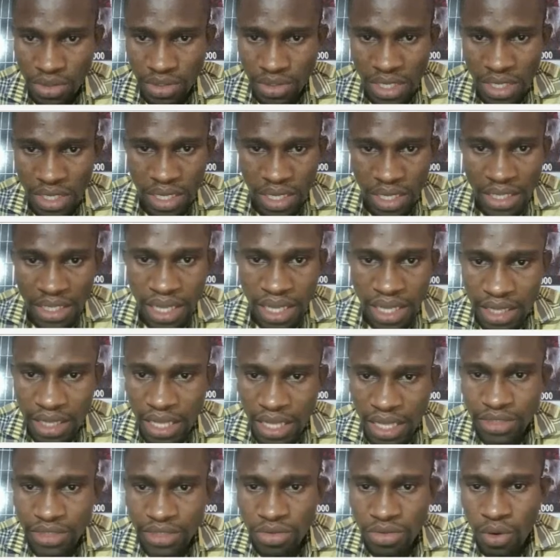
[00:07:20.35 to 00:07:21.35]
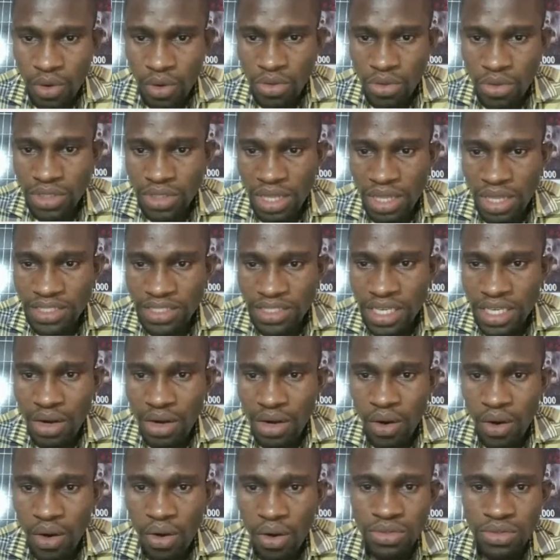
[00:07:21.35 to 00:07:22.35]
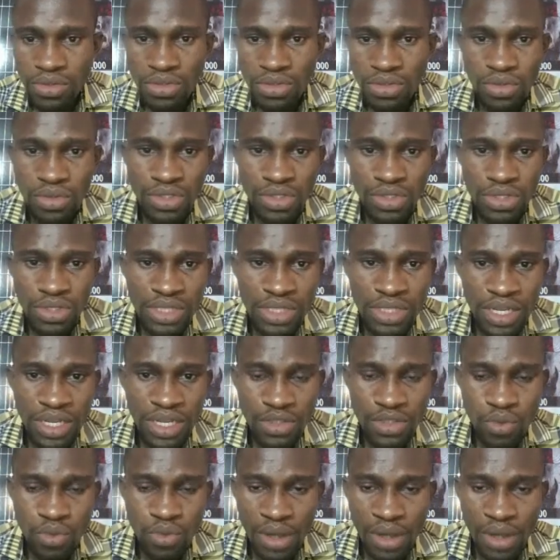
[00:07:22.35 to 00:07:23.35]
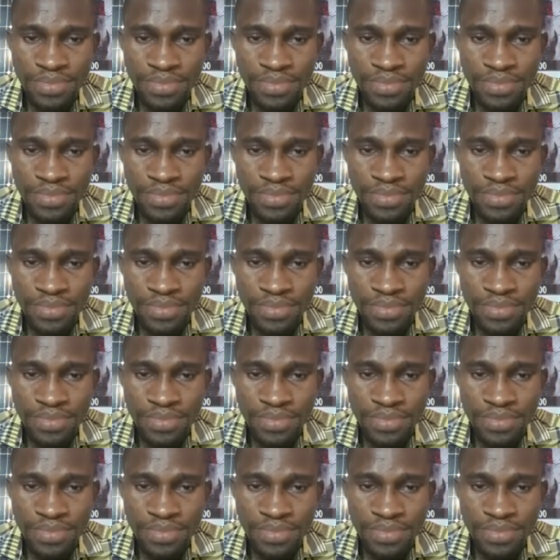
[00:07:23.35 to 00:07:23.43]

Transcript: Now let's check onto the next one.